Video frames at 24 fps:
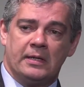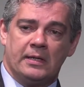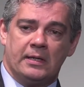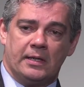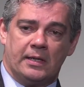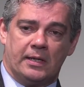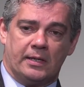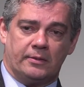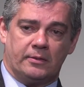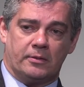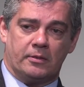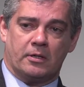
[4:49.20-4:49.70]

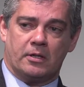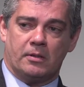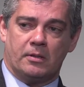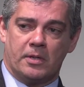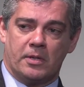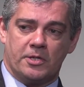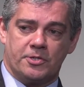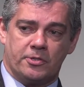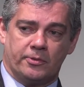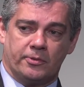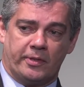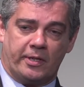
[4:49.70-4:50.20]
and their
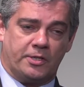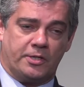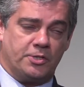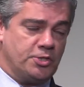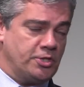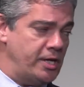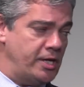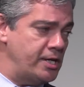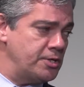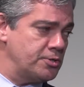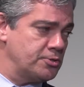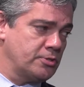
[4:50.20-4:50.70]
commercial
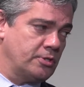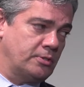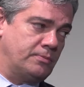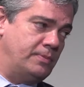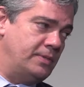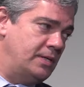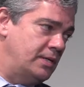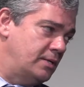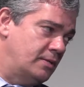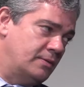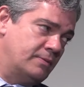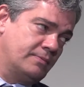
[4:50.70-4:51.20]
exchange should
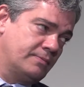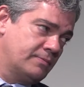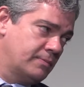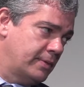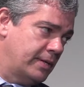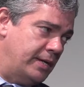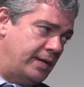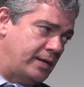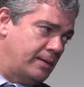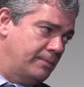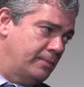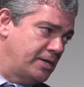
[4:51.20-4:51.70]
be
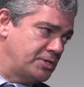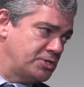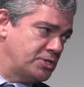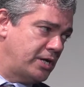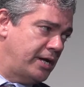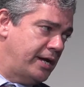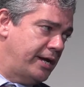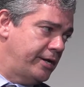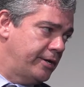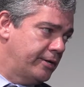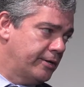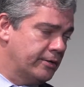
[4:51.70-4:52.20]
at a much
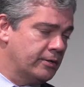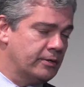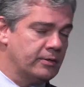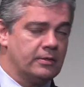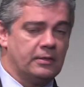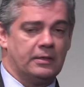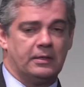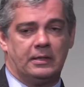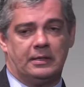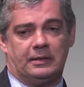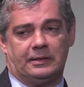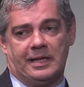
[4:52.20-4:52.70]
higher
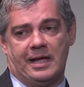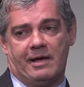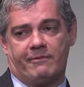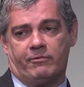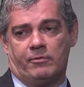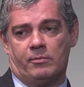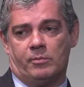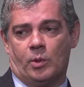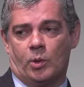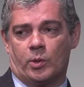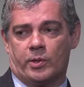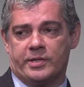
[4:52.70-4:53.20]
level,
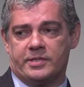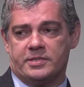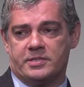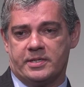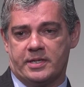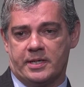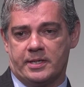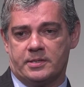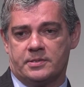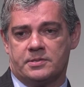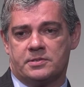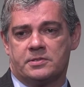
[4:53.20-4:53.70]
more
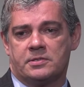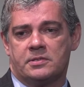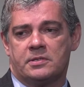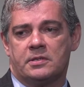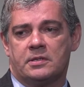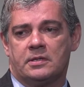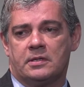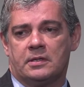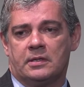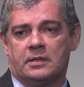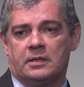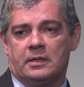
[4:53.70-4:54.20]
intense.
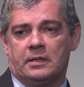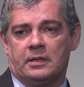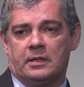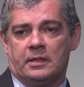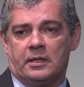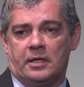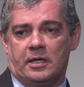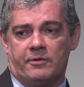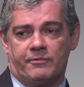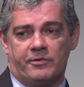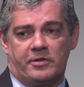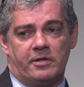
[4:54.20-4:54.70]

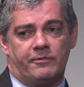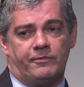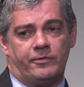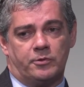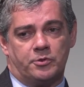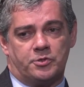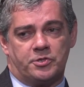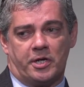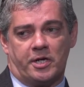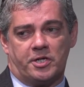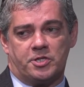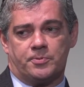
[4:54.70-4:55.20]
Even if you
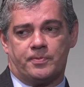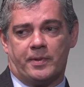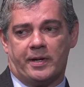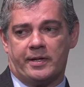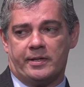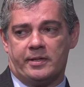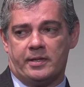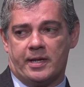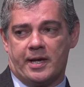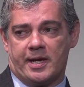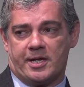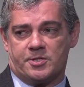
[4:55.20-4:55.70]
judge by
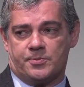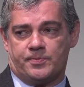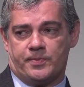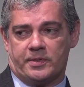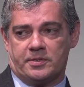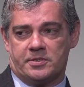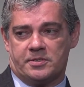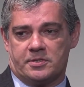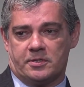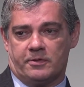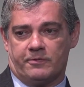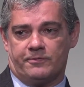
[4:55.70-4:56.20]
the
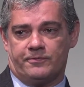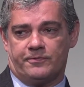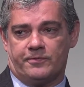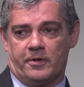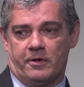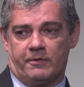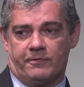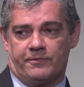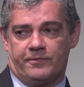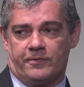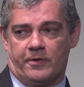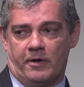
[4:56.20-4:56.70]
aspects of
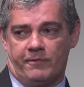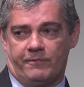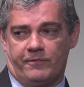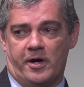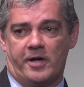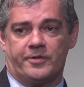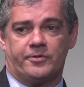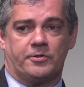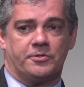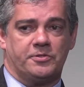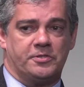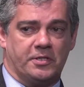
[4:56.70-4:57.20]

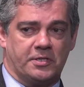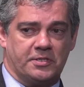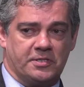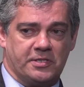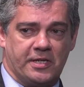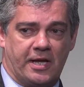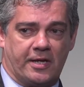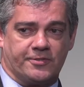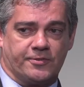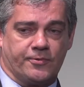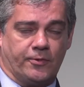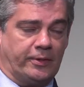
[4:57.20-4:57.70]
other
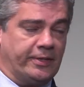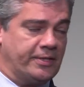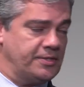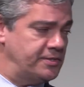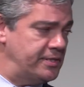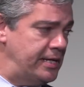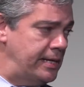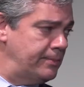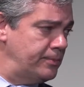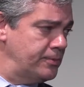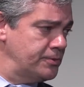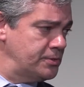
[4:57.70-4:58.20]
successful
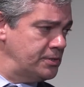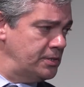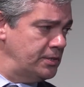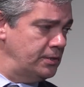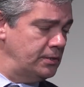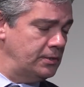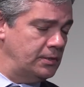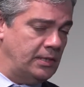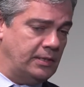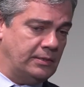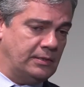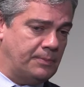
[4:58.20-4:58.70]
examples
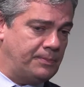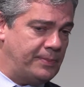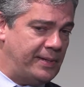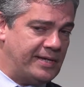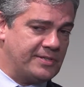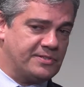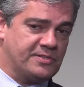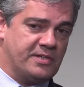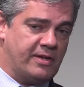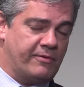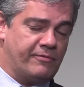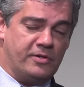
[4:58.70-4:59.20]
in the
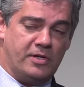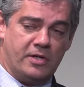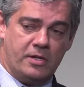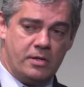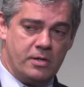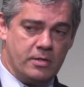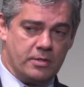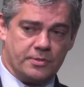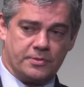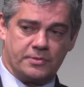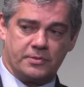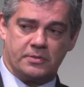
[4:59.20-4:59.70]
past 70
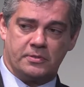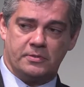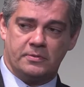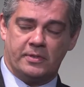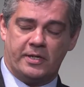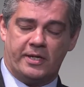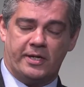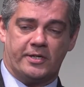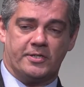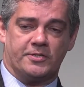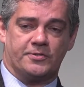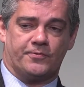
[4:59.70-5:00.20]
years.
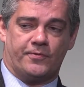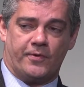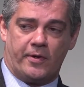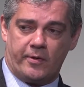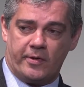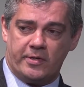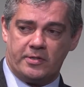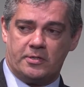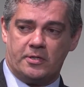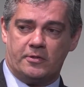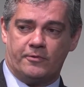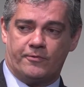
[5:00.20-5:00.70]
It is very
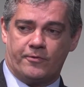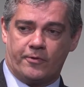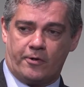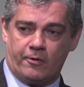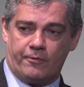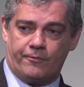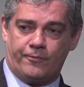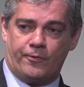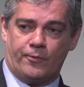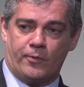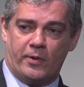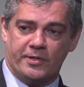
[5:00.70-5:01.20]
difficult
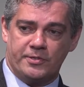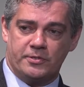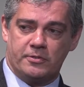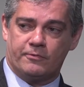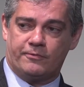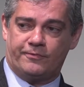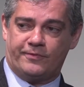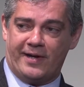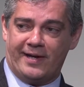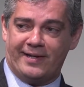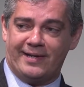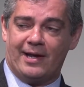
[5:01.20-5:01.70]
for one to
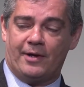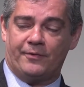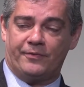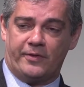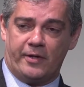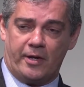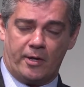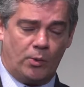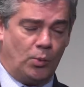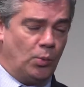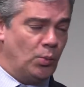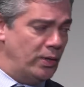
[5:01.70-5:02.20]
find out
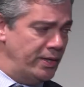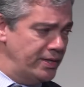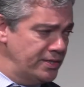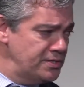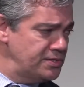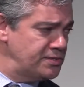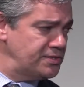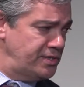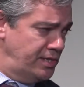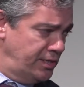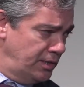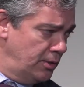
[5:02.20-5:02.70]
there one
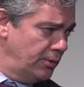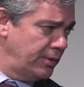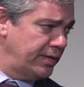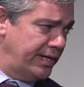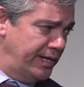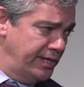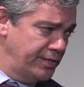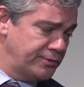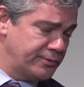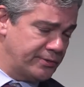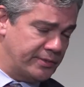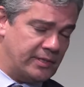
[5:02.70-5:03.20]
single
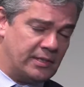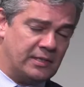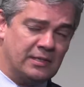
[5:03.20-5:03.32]
country